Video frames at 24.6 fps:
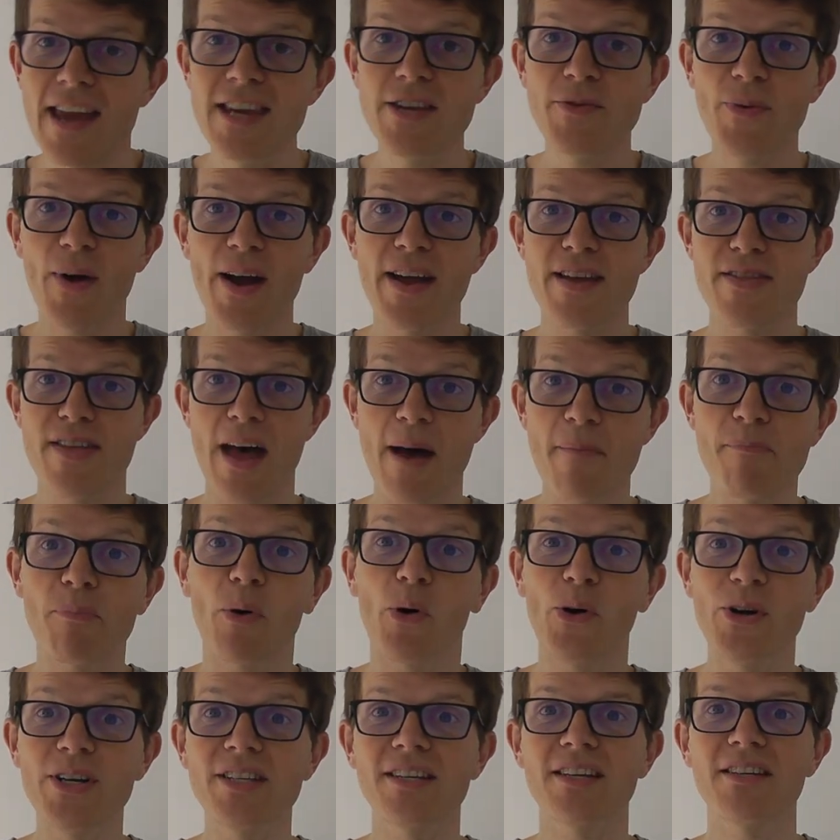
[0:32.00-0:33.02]
Anyway, that
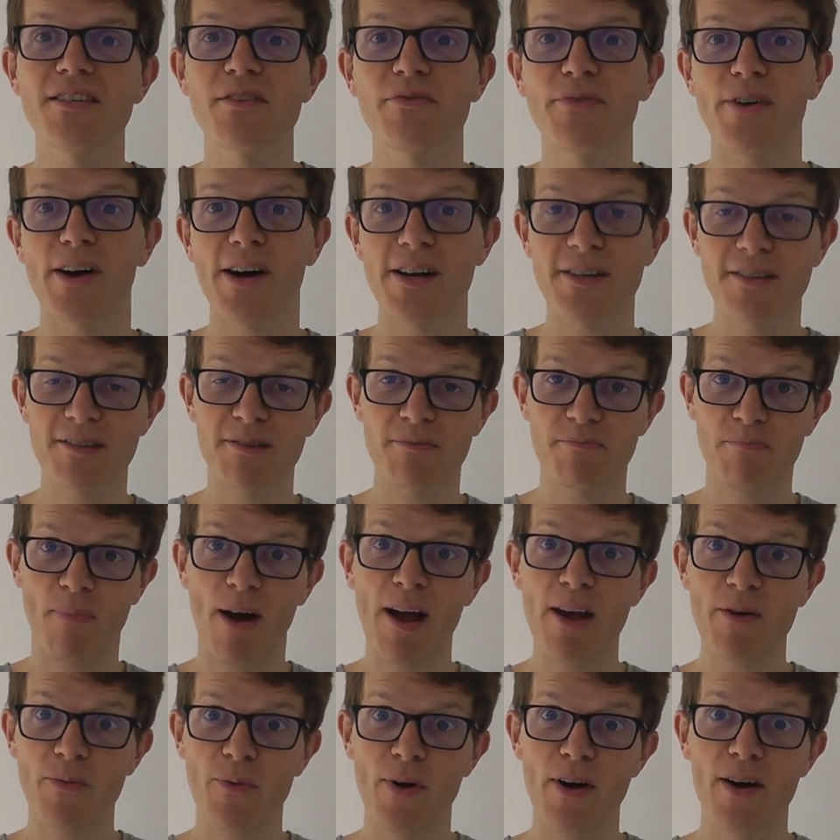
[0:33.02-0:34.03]
pointing device
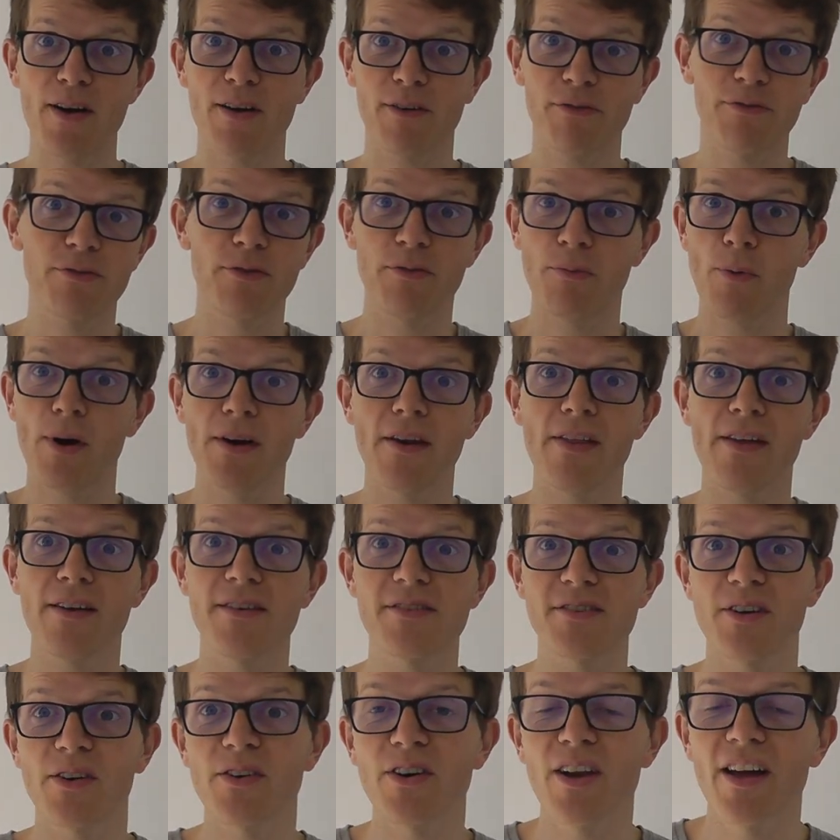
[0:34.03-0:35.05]
might work for one of
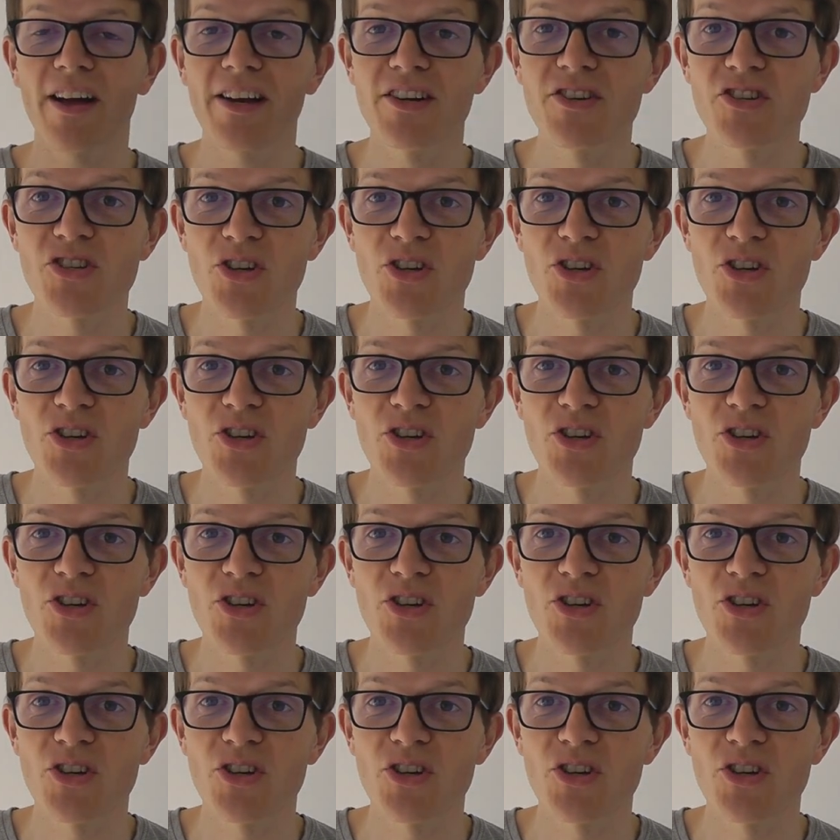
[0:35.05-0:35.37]
those online